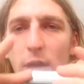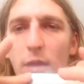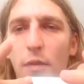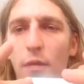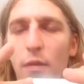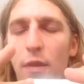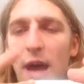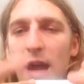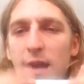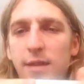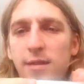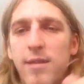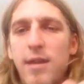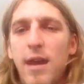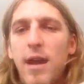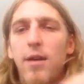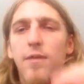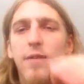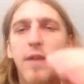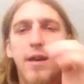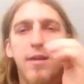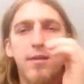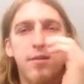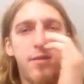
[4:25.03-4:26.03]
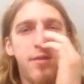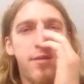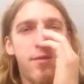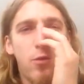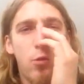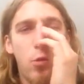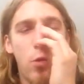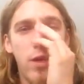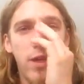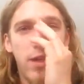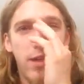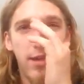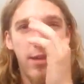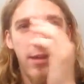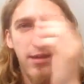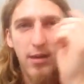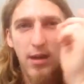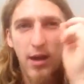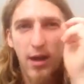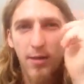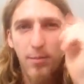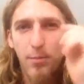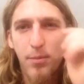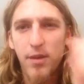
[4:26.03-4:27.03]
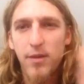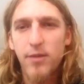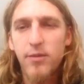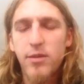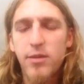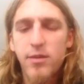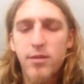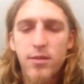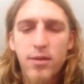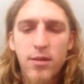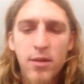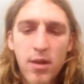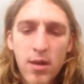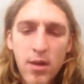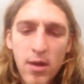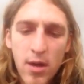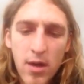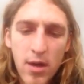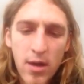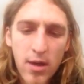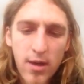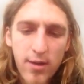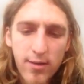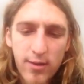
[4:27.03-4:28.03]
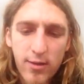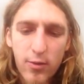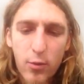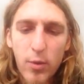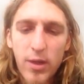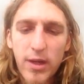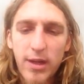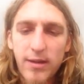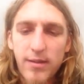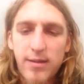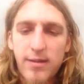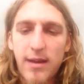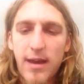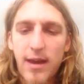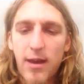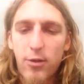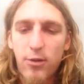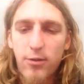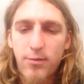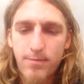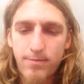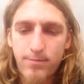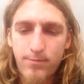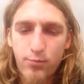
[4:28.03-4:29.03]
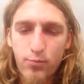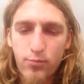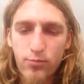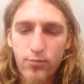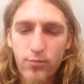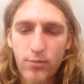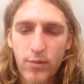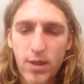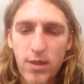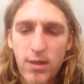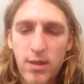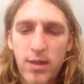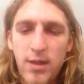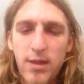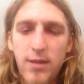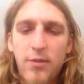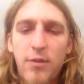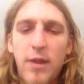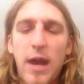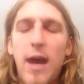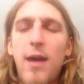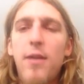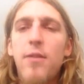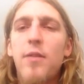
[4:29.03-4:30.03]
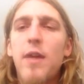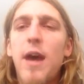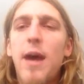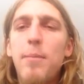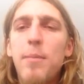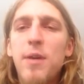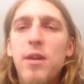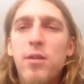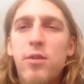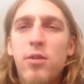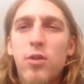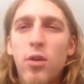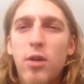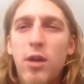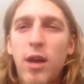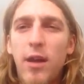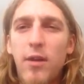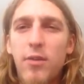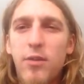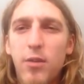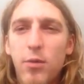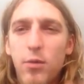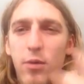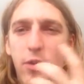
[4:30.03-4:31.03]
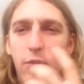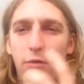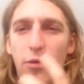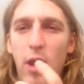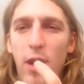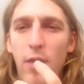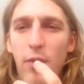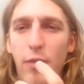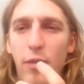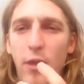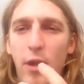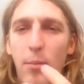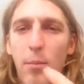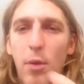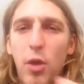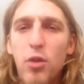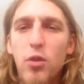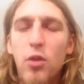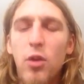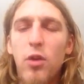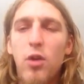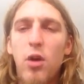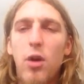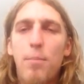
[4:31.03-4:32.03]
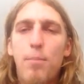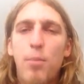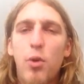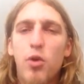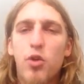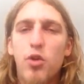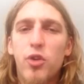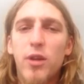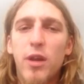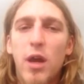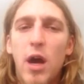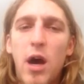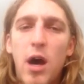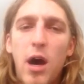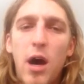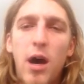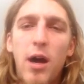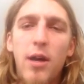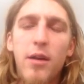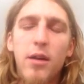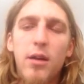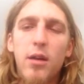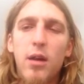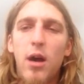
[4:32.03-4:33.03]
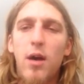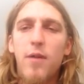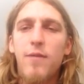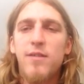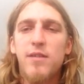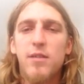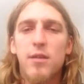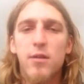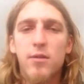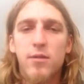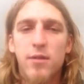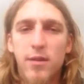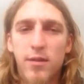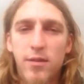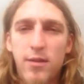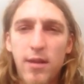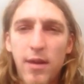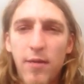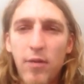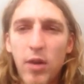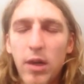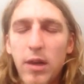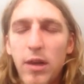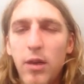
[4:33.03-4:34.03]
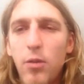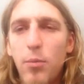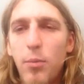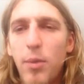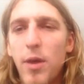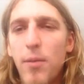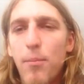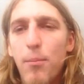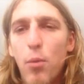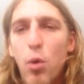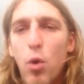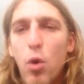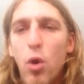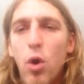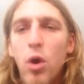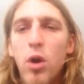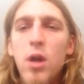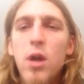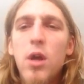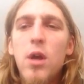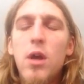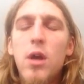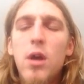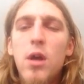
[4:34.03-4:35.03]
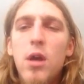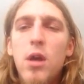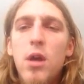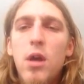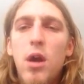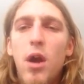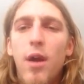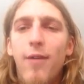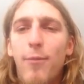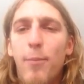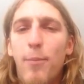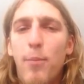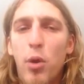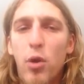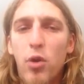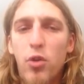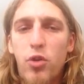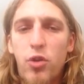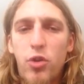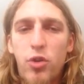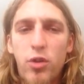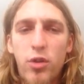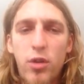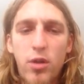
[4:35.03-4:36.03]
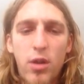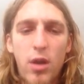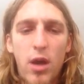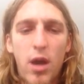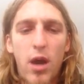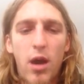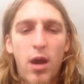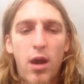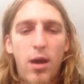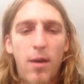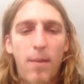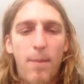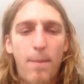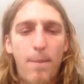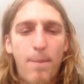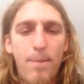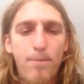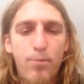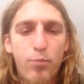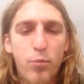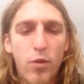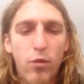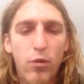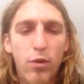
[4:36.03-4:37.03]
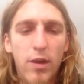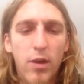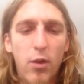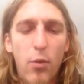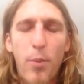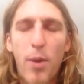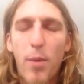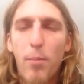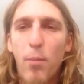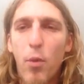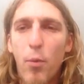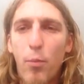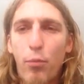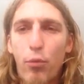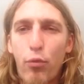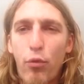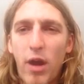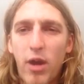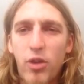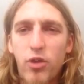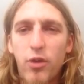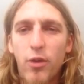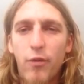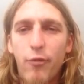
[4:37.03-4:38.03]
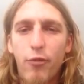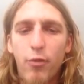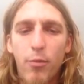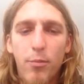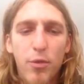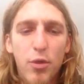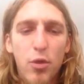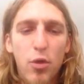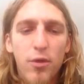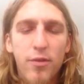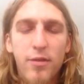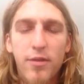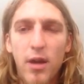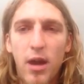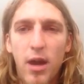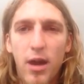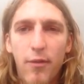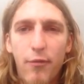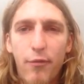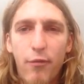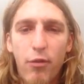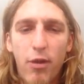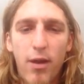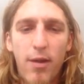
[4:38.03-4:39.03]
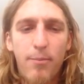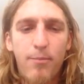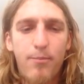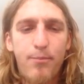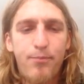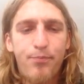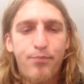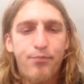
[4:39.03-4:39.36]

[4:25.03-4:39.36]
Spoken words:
that sound, that squeaky, high-pitched, squealy sound, that means you're kind of doing the right thing, but you're not pushing hard enough. So just give a little bit more of a push, or a little bit more pressure from your diaphragm.